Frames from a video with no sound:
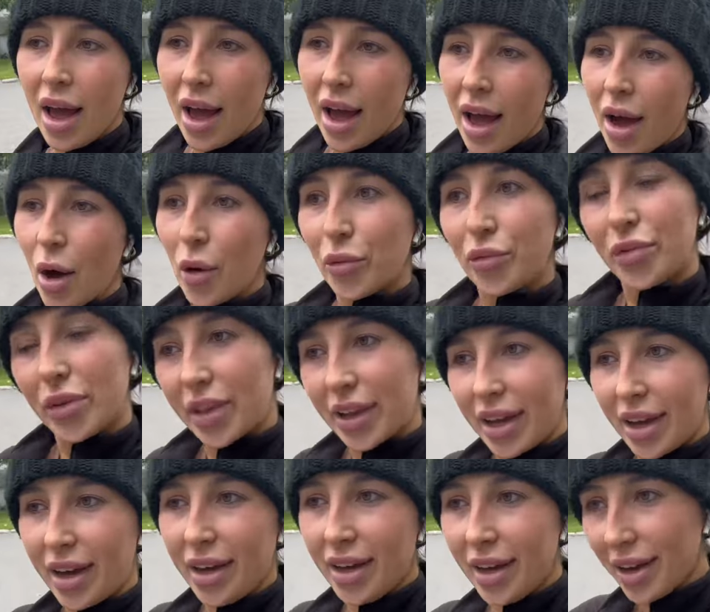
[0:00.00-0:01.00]
hopefully
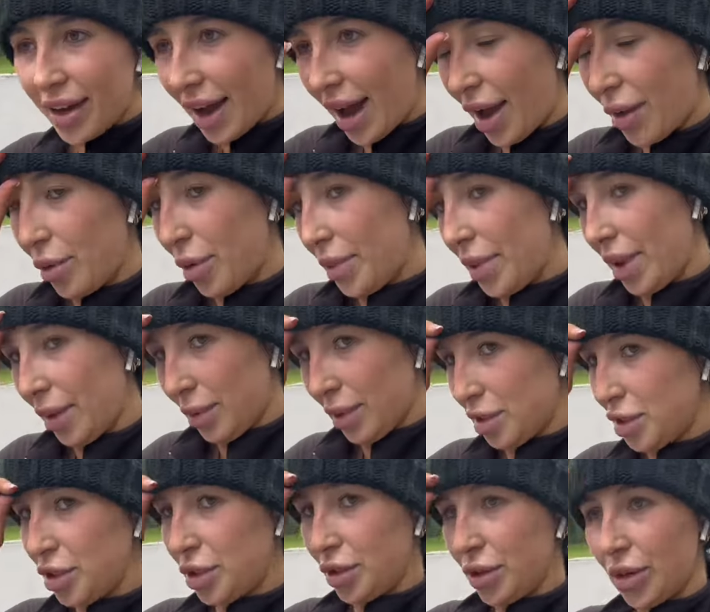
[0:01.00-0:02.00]
I will be able
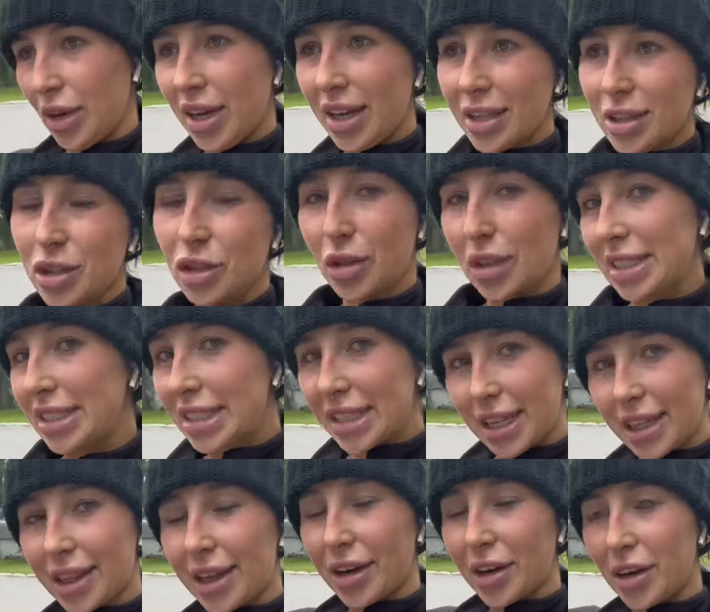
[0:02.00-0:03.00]
to enjoy tea
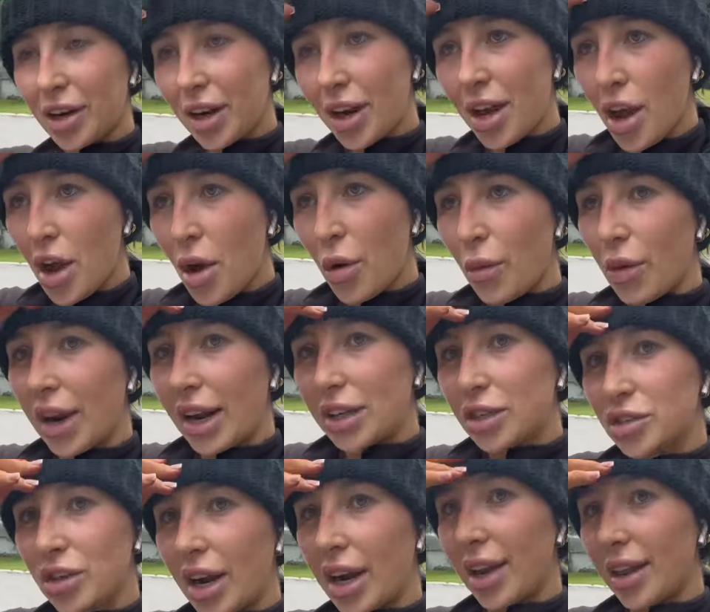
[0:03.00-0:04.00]
later when I
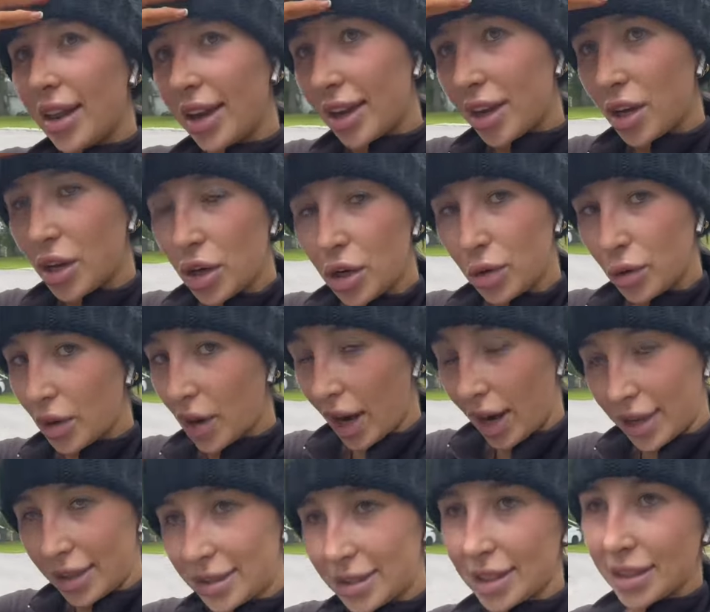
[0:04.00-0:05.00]
try like new
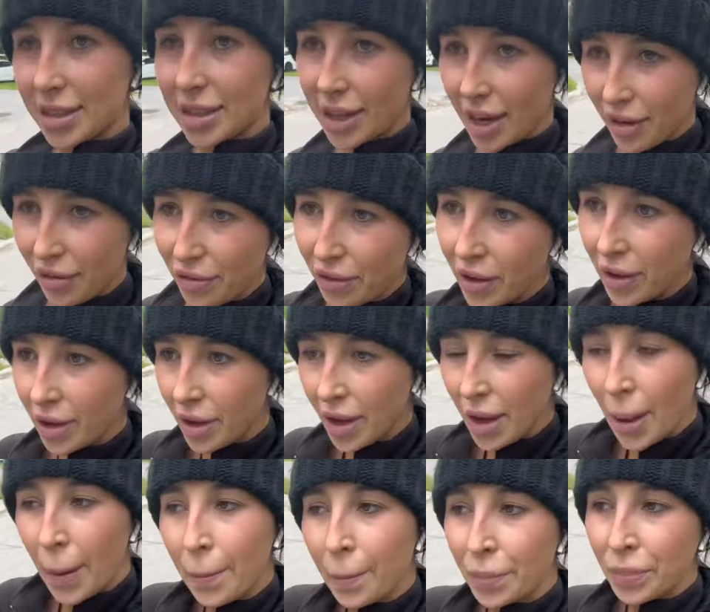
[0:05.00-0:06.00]
kinds and
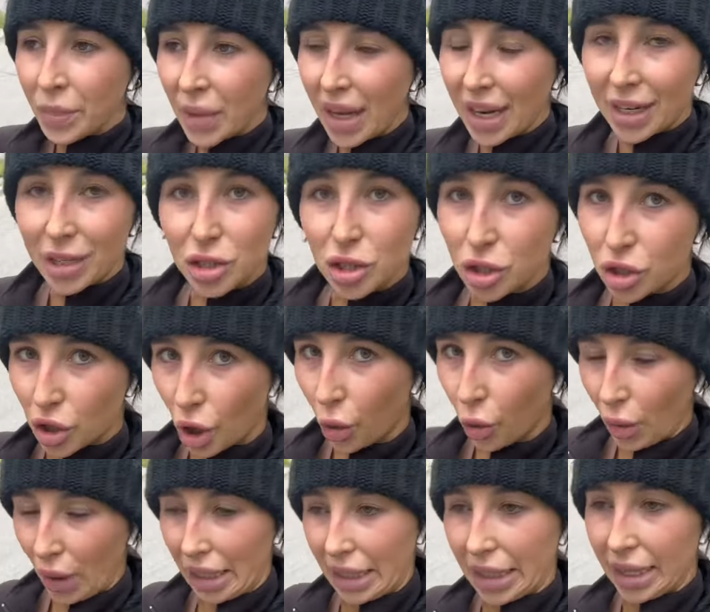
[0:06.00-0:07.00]
stuff. It is so
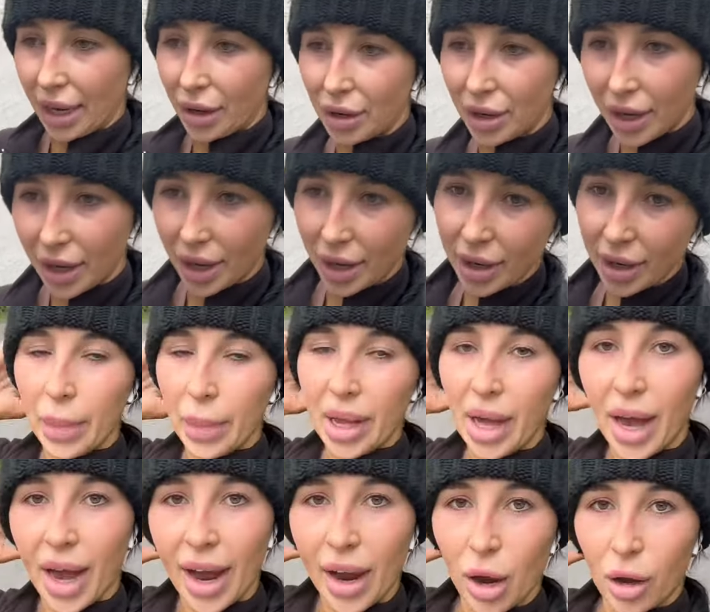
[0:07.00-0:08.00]
windy out here.
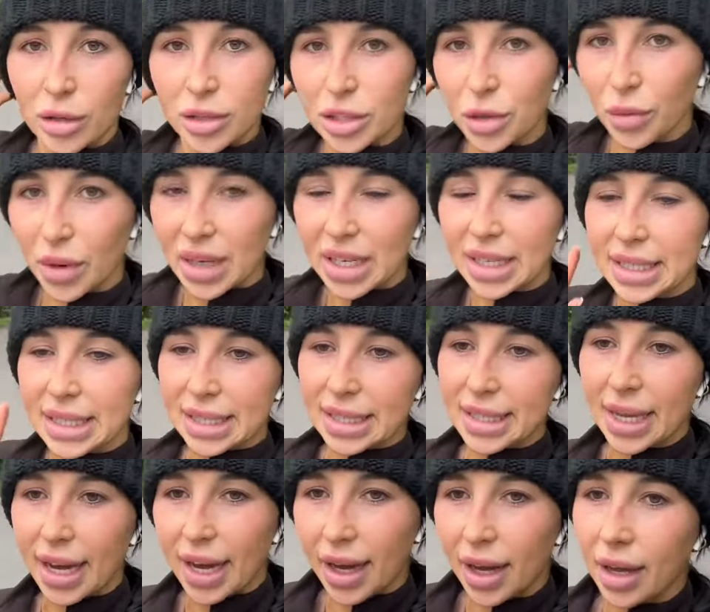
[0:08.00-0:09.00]
yeah, I also wanted to
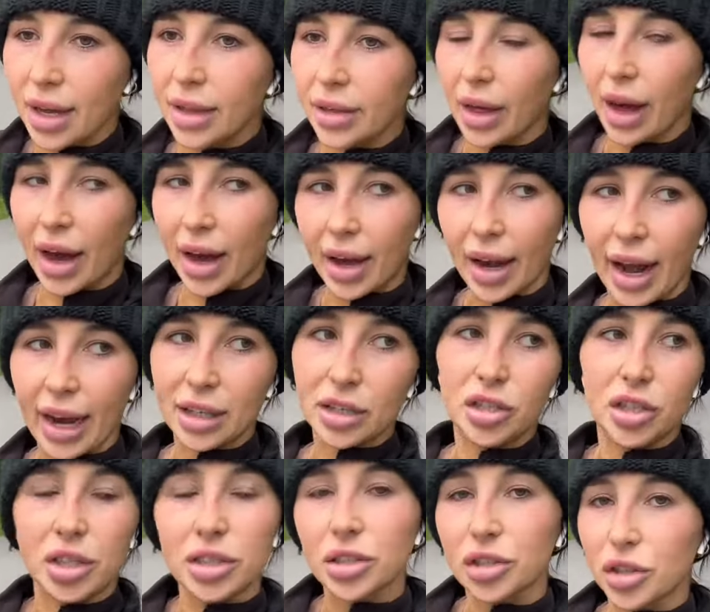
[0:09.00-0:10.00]
say that I
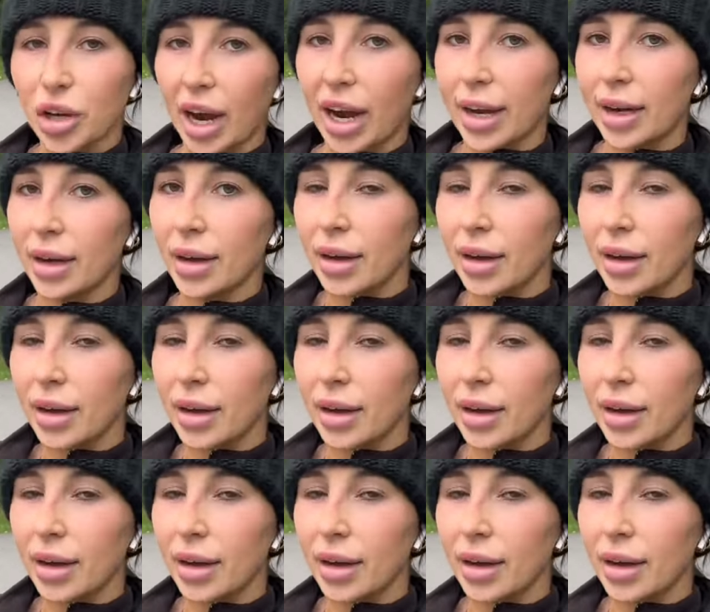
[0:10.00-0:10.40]
just tried,